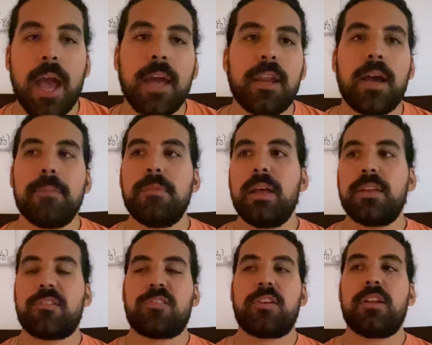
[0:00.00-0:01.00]
And I'm not
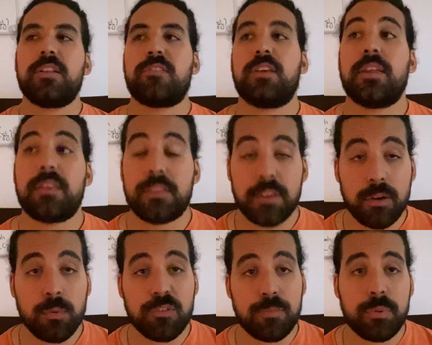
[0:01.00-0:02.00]
necessarily saying that there
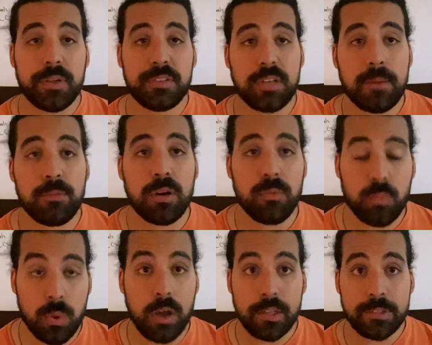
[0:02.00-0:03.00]
was a point in time where it
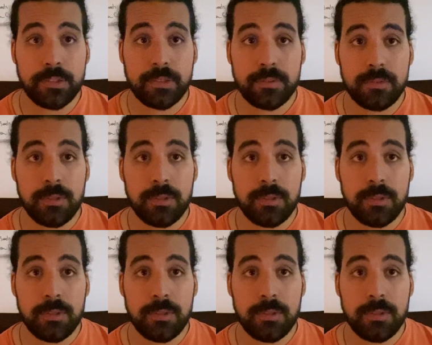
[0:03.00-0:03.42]
was.